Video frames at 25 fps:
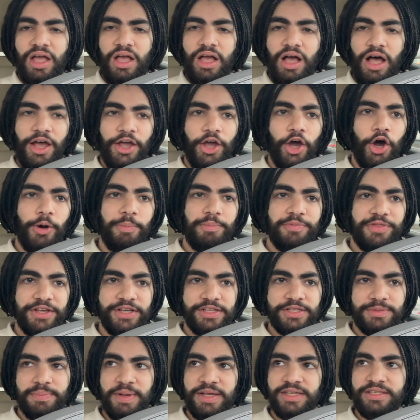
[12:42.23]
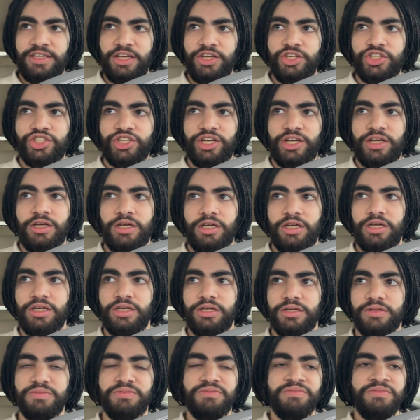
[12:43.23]
I hope this message
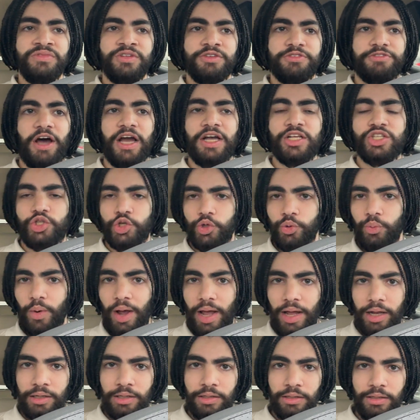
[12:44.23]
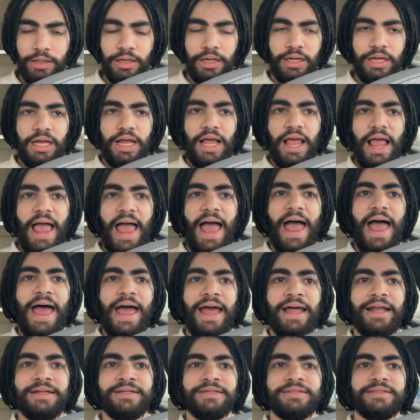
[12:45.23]
finds you well,
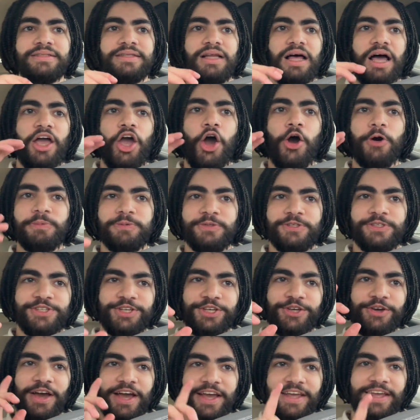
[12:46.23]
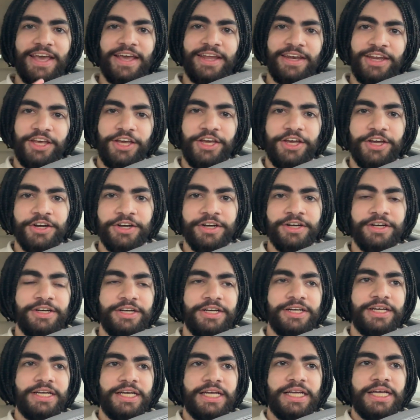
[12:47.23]
and I hope to see you again here.
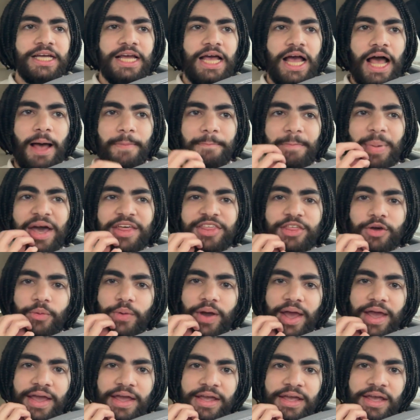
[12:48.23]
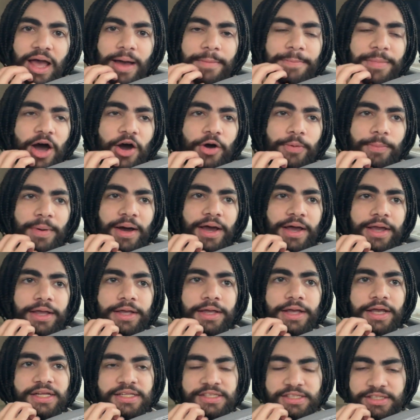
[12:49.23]
And by the way, about my
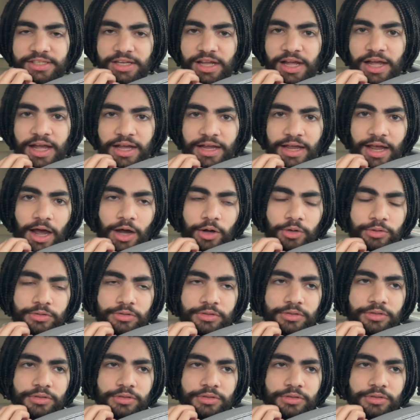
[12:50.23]
Insta account,